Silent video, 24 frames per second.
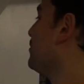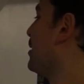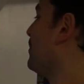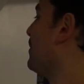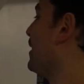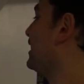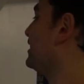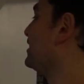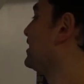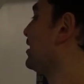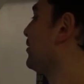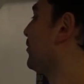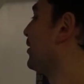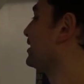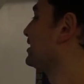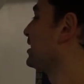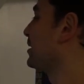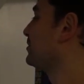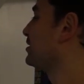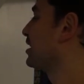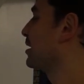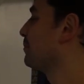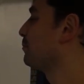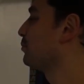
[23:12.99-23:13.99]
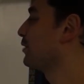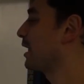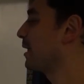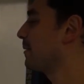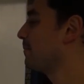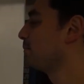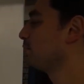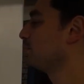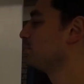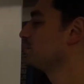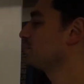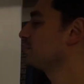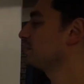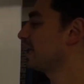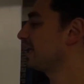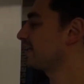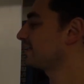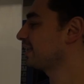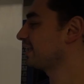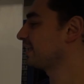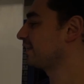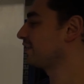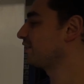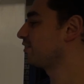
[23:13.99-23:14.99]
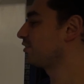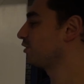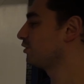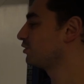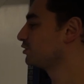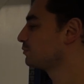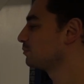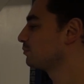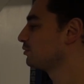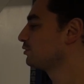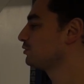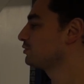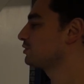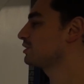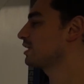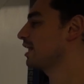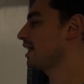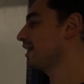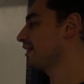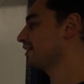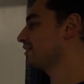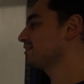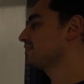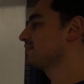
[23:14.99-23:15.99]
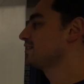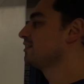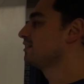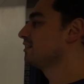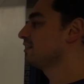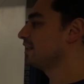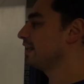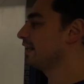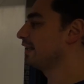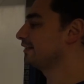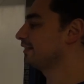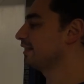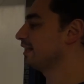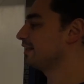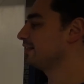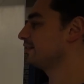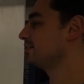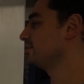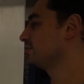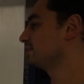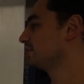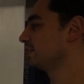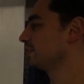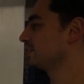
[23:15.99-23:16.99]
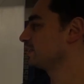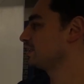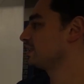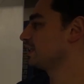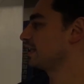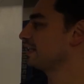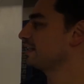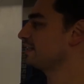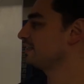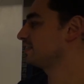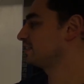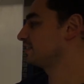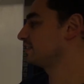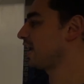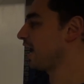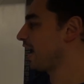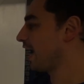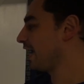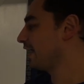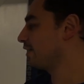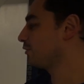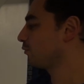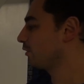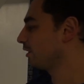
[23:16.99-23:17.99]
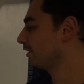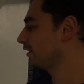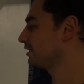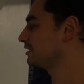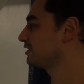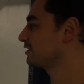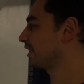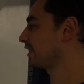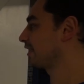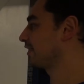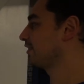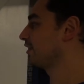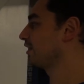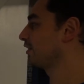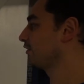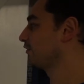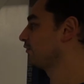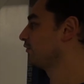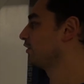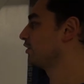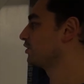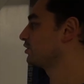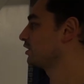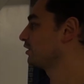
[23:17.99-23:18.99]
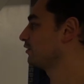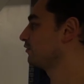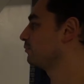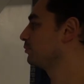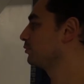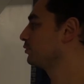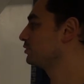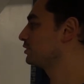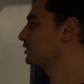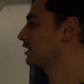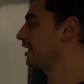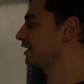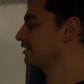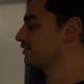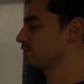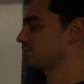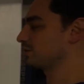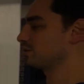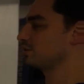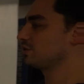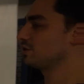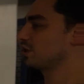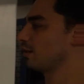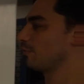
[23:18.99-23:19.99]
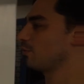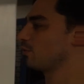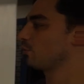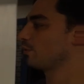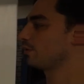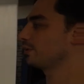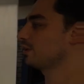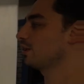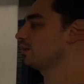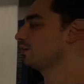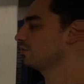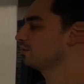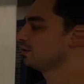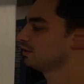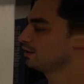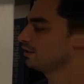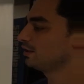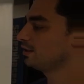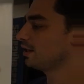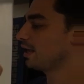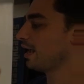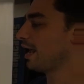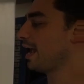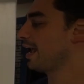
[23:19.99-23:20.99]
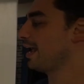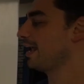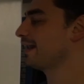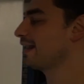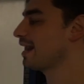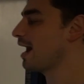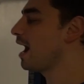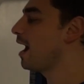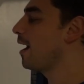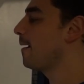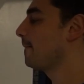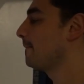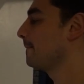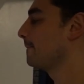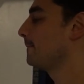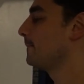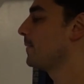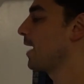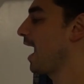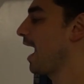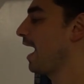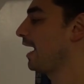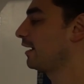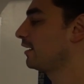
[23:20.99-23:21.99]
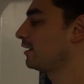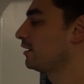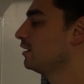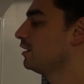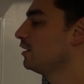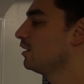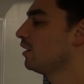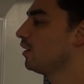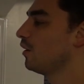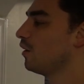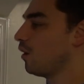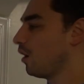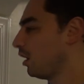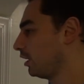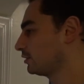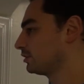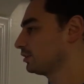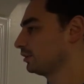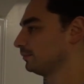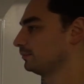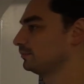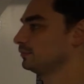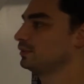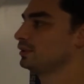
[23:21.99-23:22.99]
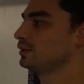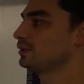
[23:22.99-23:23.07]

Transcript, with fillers: but basically, once I'm done playing BlueStacks, I can close BlueStacks. And then this is a side one. This is like another version of BlueStacks. So it's double window. And I'm back. Awesome